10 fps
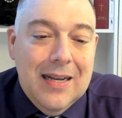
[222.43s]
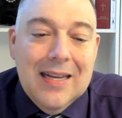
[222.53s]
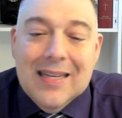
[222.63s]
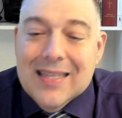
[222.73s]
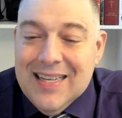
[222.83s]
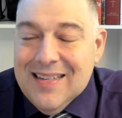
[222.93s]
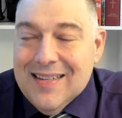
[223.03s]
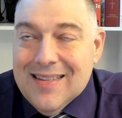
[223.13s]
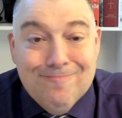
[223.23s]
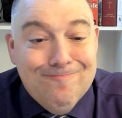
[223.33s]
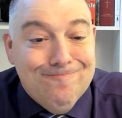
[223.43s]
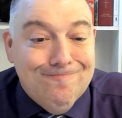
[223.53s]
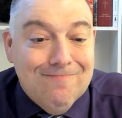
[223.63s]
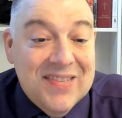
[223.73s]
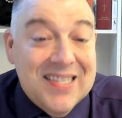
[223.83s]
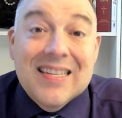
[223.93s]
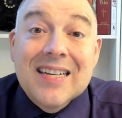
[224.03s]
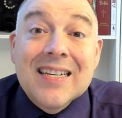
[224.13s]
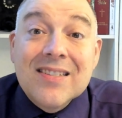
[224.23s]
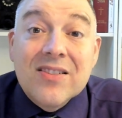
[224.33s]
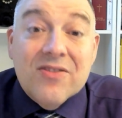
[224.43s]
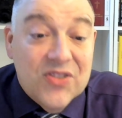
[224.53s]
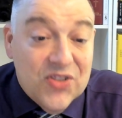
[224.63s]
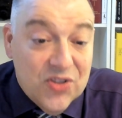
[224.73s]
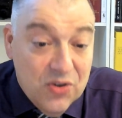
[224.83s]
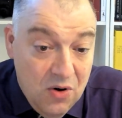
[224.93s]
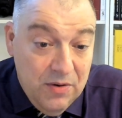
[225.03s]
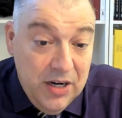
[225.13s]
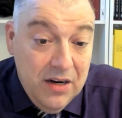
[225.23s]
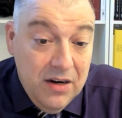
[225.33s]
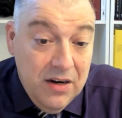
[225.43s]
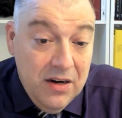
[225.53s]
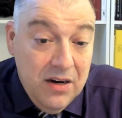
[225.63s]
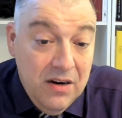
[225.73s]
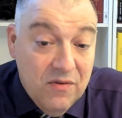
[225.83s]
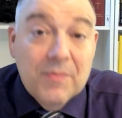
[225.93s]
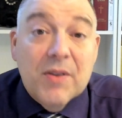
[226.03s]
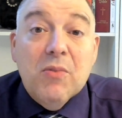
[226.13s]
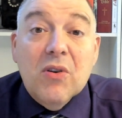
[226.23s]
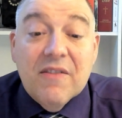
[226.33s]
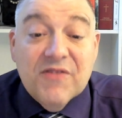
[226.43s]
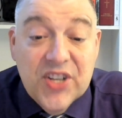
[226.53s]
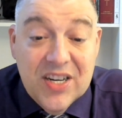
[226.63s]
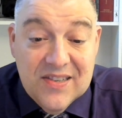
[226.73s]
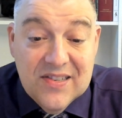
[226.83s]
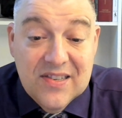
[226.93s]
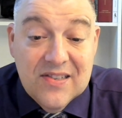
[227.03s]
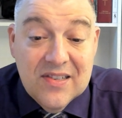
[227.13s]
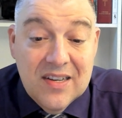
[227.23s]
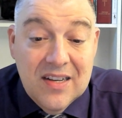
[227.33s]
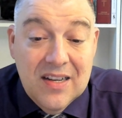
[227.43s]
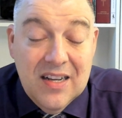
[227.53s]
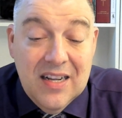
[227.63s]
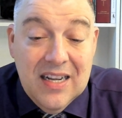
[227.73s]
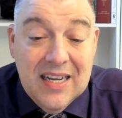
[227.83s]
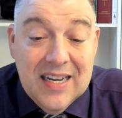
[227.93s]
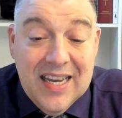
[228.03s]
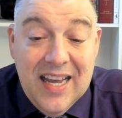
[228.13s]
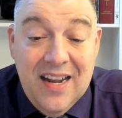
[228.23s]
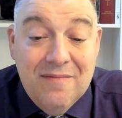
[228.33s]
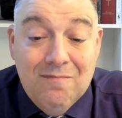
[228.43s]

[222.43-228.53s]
This sinister story from the book of Genesis can